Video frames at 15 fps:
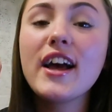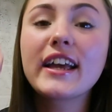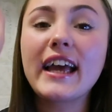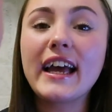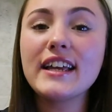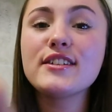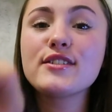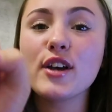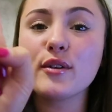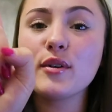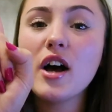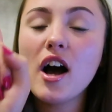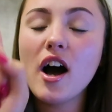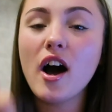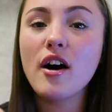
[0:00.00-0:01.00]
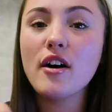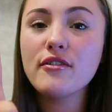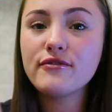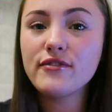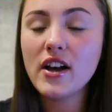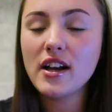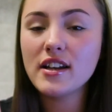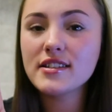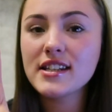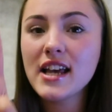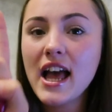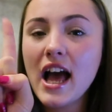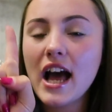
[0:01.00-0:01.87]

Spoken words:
Okay, so our first